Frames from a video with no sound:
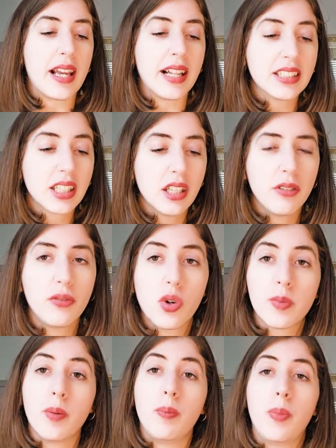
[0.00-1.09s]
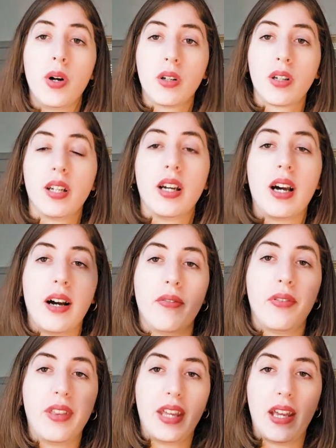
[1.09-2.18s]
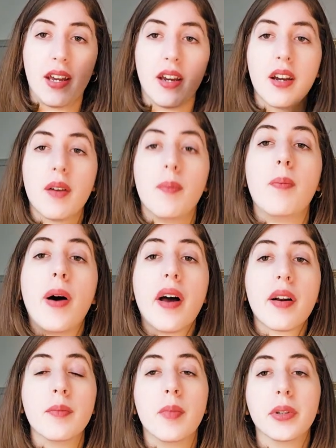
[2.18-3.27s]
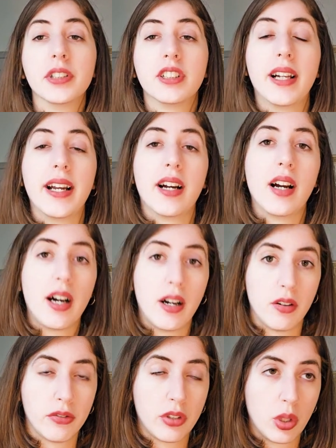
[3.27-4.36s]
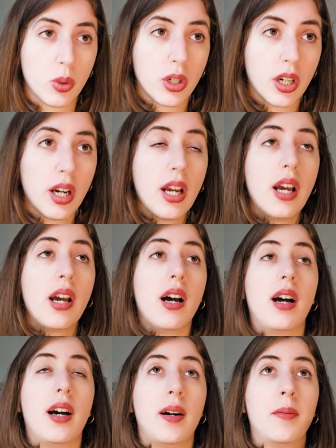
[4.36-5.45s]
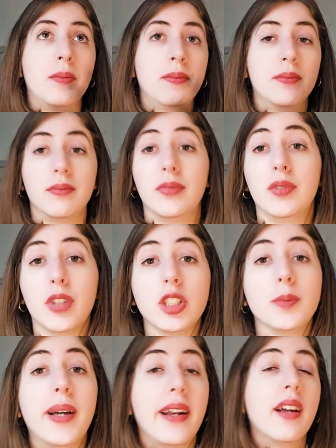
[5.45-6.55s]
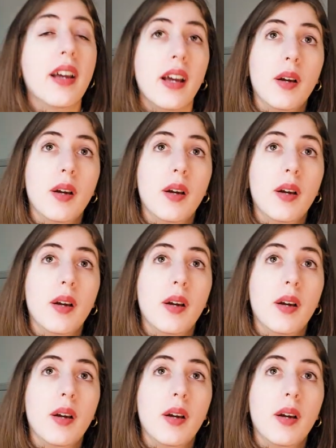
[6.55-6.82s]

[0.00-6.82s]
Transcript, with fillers: And that's gonna form the bulk of the bottommost layer of your um, raised bed.